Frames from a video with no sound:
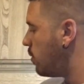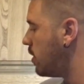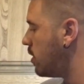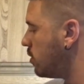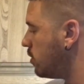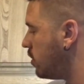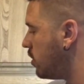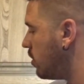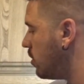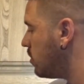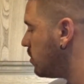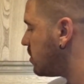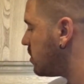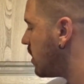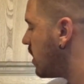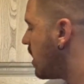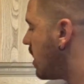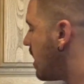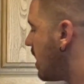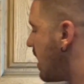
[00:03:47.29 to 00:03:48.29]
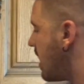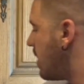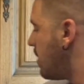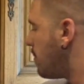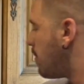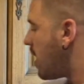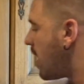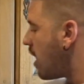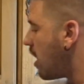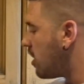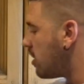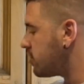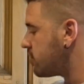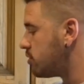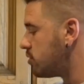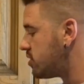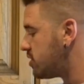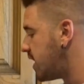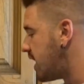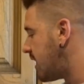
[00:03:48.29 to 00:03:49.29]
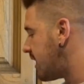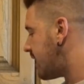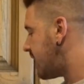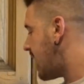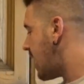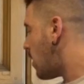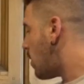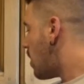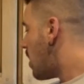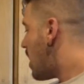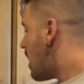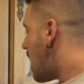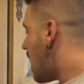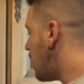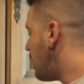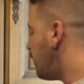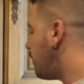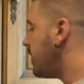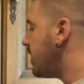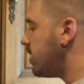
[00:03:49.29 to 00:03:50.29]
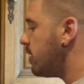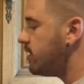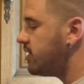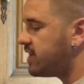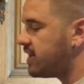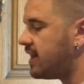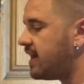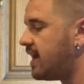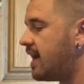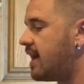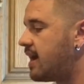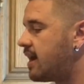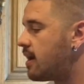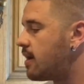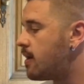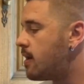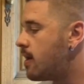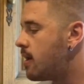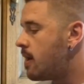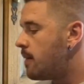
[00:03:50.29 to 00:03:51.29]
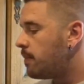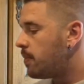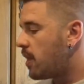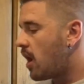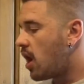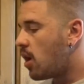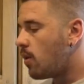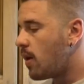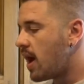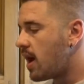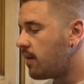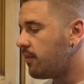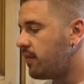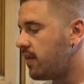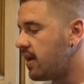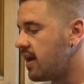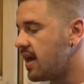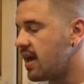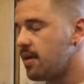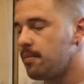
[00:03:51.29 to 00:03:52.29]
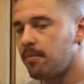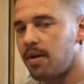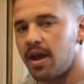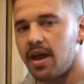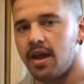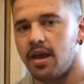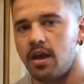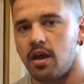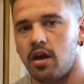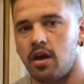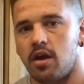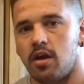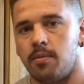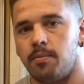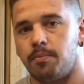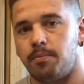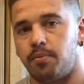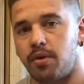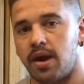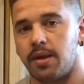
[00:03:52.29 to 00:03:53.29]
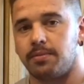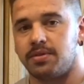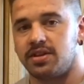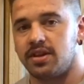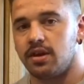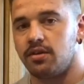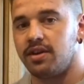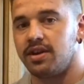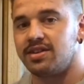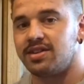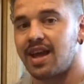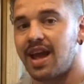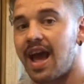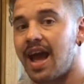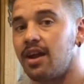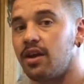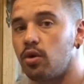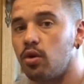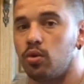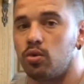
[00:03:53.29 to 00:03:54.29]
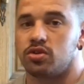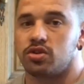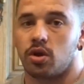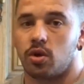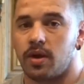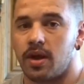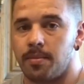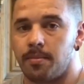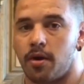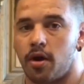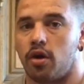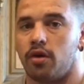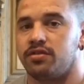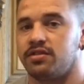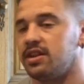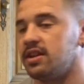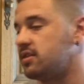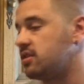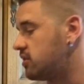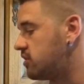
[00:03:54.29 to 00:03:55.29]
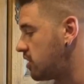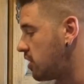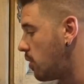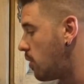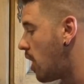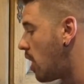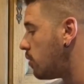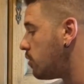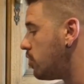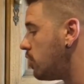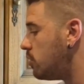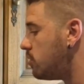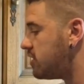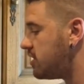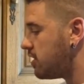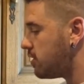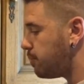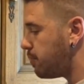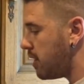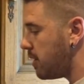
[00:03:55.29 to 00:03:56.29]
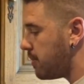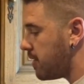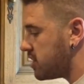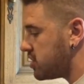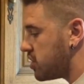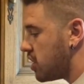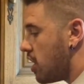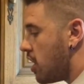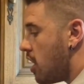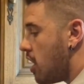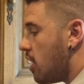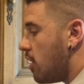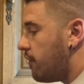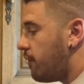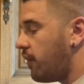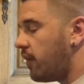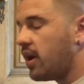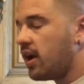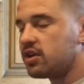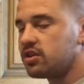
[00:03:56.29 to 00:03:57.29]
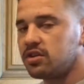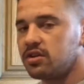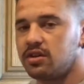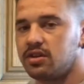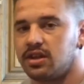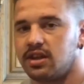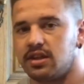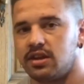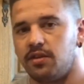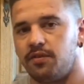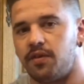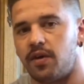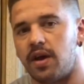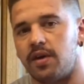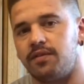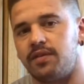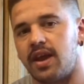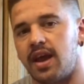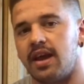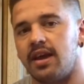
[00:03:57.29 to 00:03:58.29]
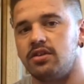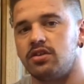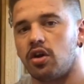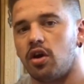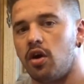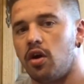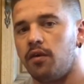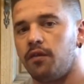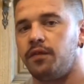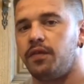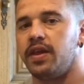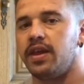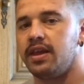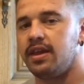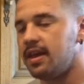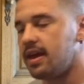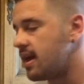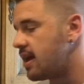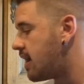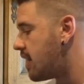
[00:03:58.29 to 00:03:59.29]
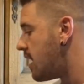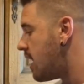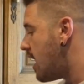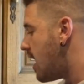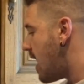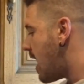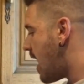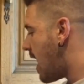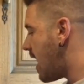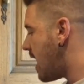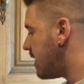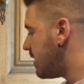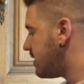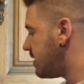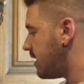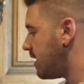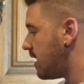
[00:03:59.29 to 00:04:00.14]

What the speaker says: will use in my arsenal stack. Now, everything you see here, I'll have here in my prep series and also in my off season. So I'll use this pretty much 365 days of the year, and